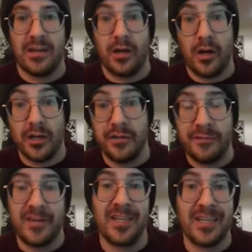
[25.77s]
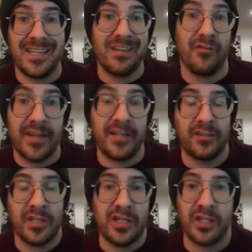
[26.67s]
undefeated in
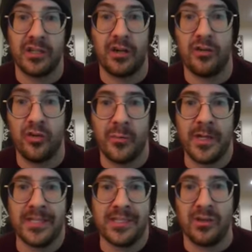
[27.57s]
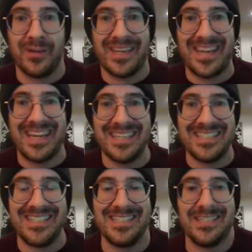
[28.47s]
regulation on home ice, going
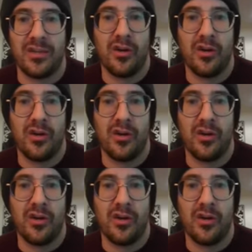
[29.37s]
18-0-2.